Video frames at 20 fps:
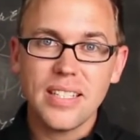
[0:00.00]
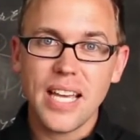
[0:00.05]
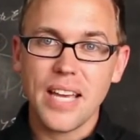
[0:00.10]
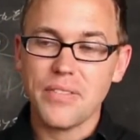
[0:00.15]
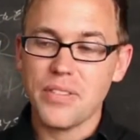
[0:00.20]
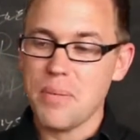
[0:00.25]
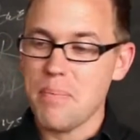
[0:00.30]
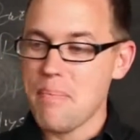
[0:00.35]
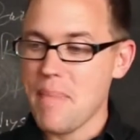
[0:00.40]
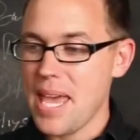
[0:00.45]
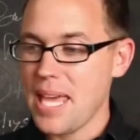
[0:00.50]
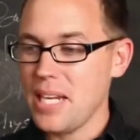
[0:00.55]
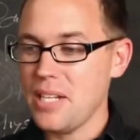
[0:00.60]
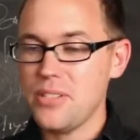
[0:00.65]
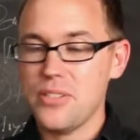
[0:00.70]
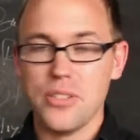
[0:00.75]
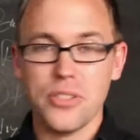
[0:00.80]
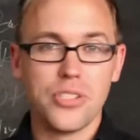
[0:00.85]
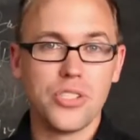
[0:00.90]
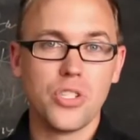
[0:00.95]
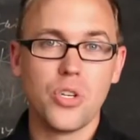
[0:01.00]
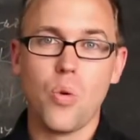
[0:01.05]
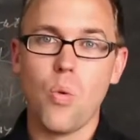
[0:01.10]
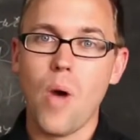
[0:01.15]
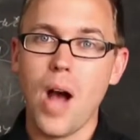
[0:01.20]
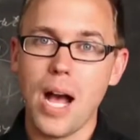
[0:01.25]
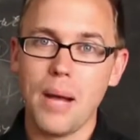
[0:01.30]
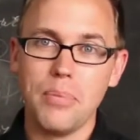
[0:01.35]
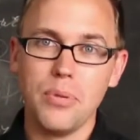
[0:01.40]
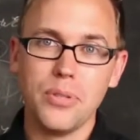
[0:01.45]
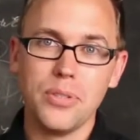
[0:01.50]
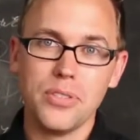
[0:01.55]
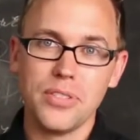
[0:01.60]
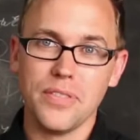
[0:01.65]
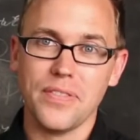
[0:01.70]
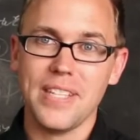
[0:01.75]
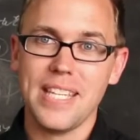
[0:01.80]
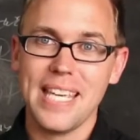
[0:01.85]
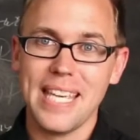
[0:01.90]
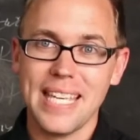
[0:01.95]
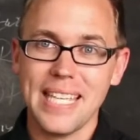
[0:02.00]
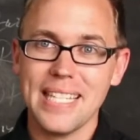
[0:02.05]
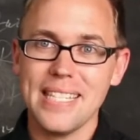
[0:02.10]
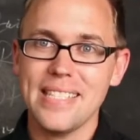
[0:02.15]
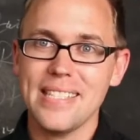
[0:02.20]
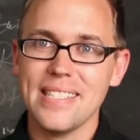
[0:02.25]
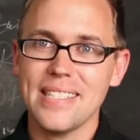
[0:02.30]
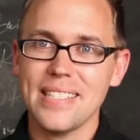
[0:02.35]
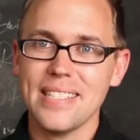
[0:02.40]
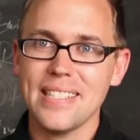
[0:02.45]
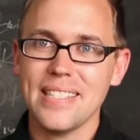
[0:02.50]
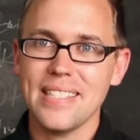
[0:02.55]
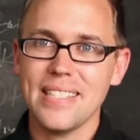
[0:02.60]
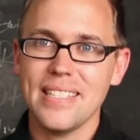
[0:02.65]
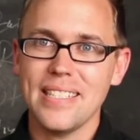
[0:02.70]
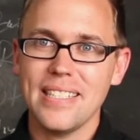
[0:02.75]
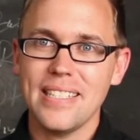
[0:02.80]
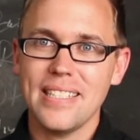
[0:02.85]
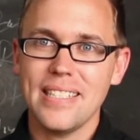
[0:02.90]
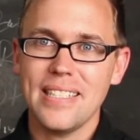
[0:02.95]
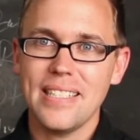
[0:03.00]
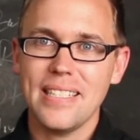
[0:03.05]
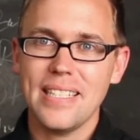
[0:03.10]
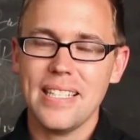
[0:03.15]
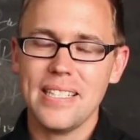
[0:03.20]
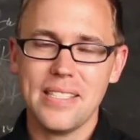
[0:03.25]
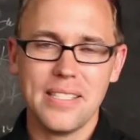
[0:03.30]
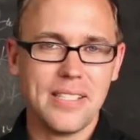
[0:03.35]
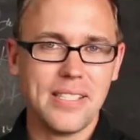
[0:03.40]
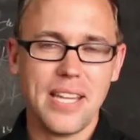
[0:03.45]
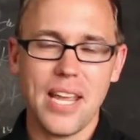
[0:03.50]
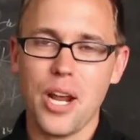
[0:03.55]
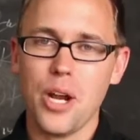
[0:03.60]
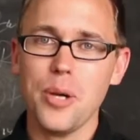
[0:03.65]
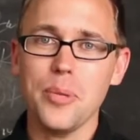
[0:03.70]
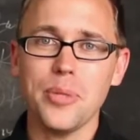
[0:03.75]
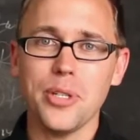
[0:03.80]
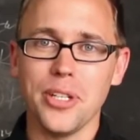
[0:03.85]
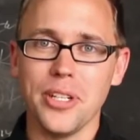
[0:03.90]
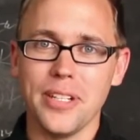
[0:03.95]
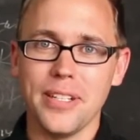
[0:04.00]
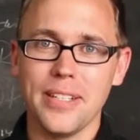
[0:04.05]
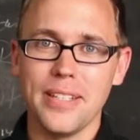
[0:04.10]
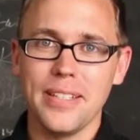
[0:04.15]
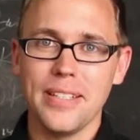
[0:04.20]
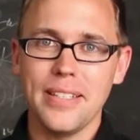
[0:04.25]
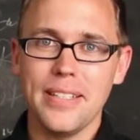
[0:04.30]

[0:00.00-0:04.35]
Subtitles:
they have to manage the squabbles of kids. This is terrible.